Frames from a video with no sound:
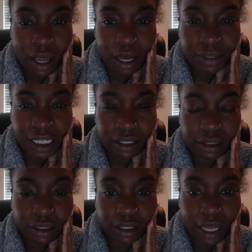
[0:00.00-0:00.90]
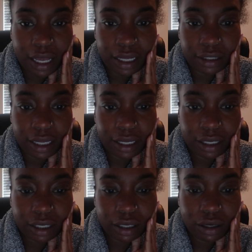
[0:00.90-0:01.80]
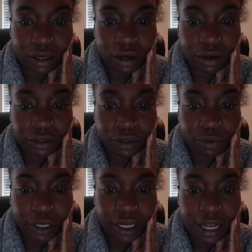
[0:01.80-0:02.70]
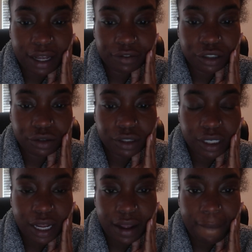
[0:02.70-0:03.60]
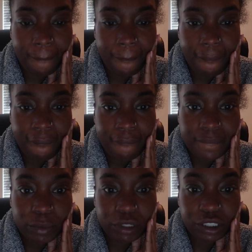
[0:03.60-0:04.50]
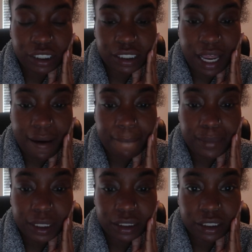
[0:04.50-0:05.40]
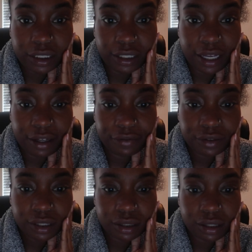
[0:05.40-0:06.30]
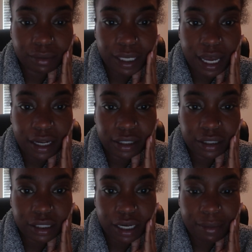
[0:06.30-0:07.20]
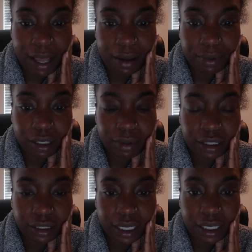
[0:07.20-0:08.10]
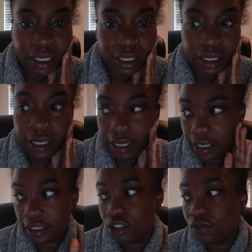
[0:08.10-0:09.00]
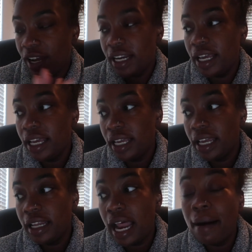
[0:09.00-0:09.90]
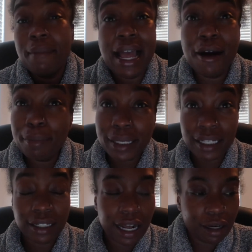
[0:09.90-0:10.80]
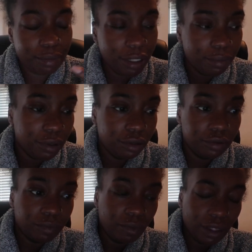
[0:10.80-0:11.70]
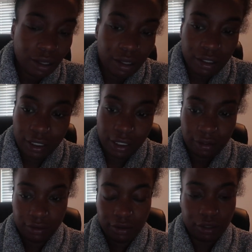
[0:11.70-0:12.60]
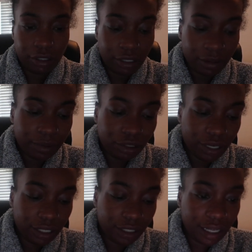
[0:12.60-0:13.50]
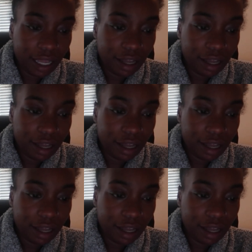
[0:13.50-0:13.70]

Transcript: I'm taking a look at like the work I have to do today, which is not much left, to be honest, and I'm happy about that because it's Friday and I'm helping a lot of people. So they've been trying to like